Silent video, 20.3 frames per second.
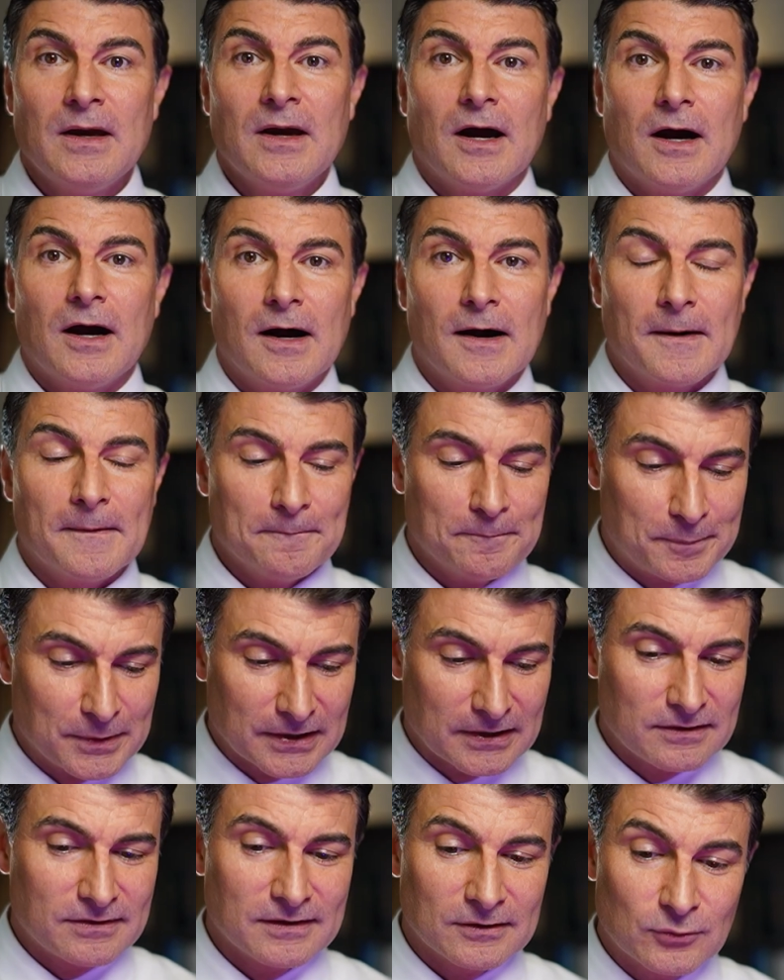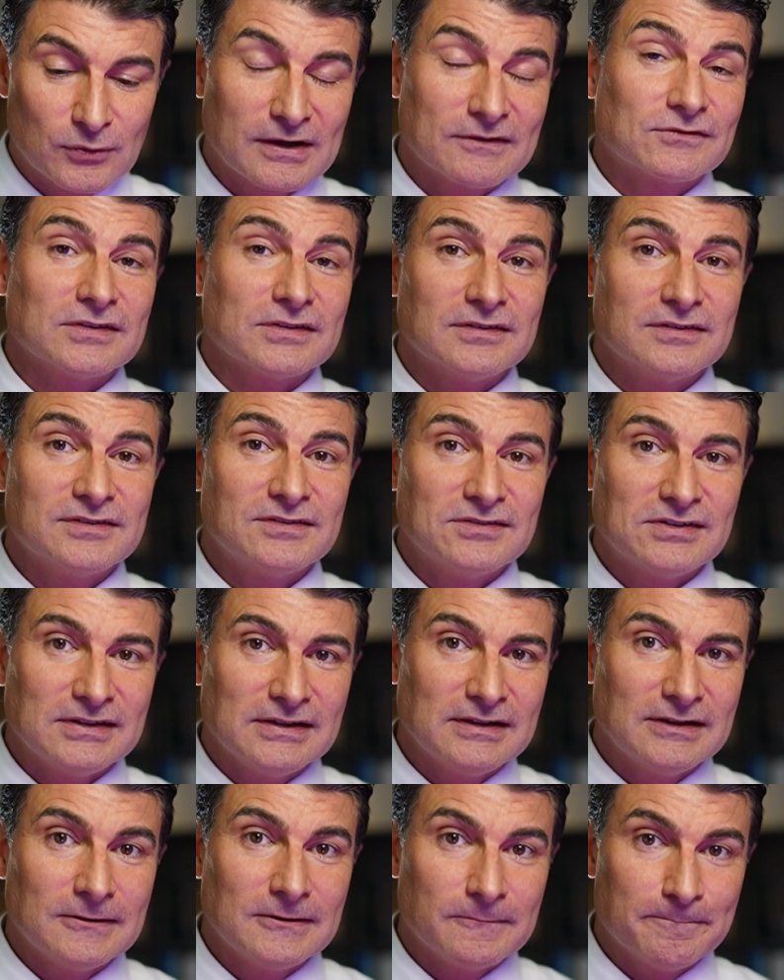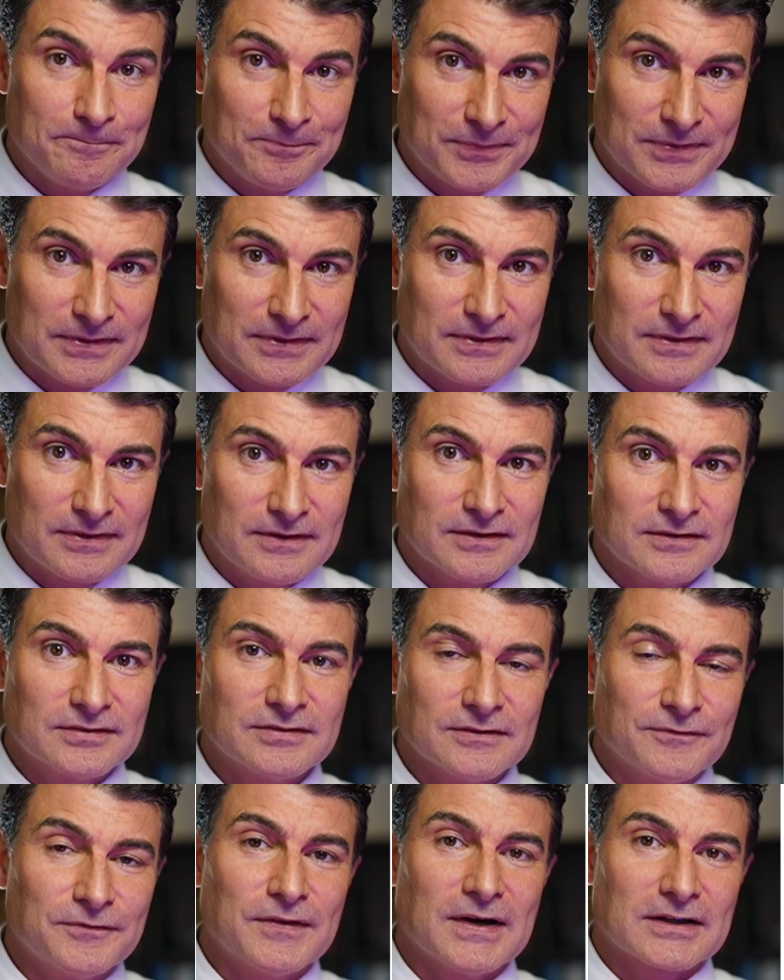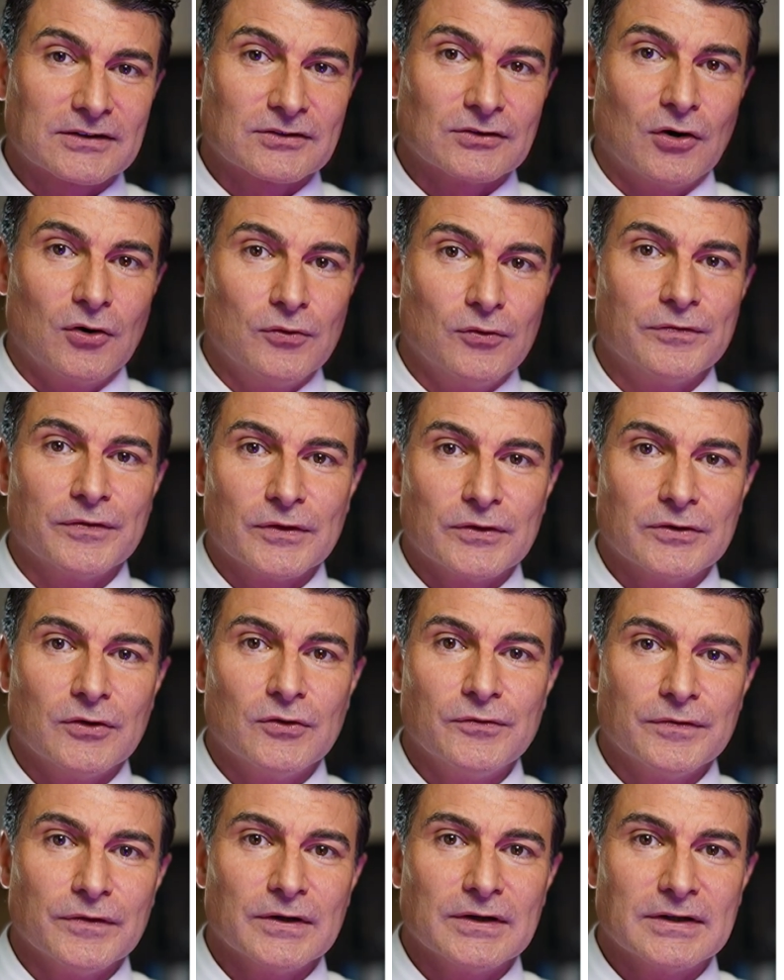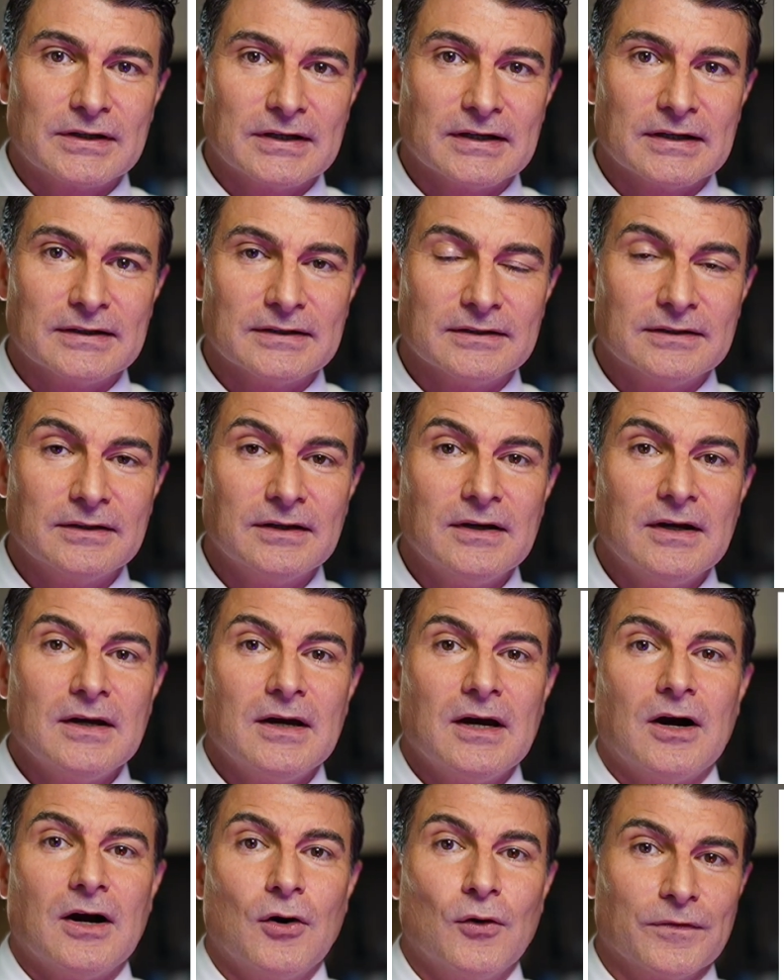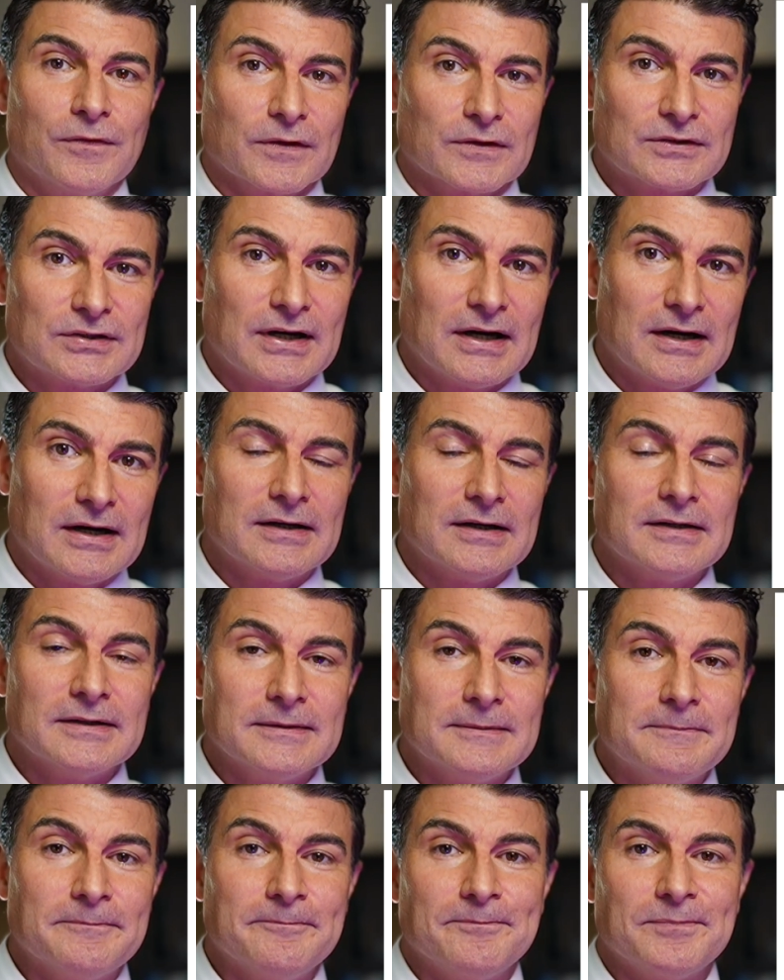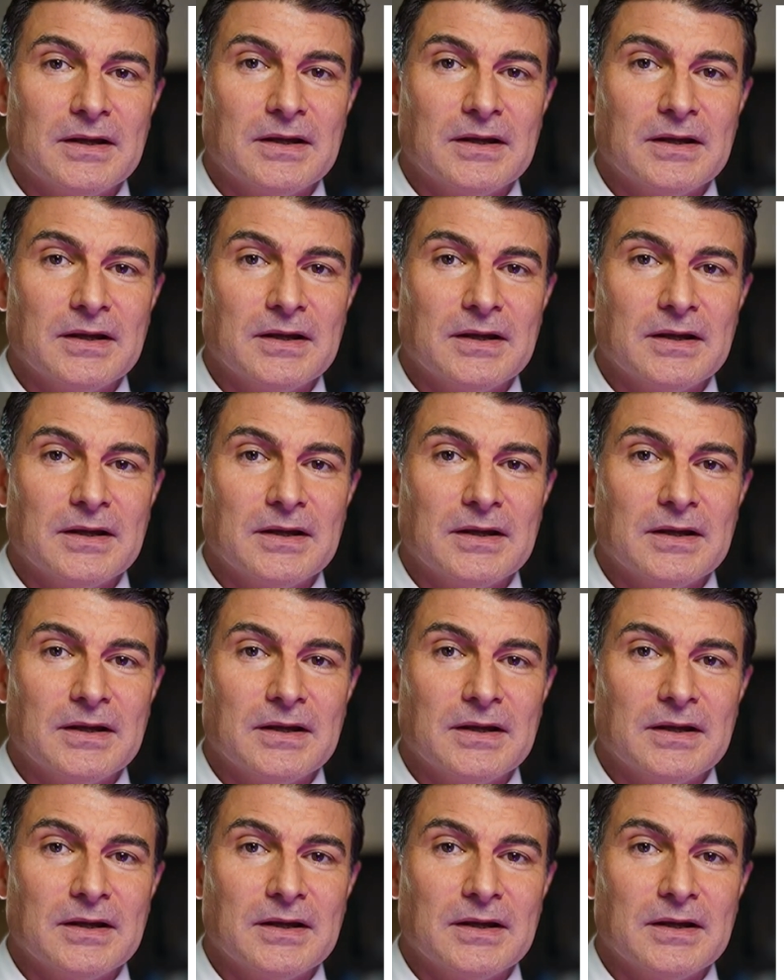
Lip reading: But I think we have to see this effect over and over again over time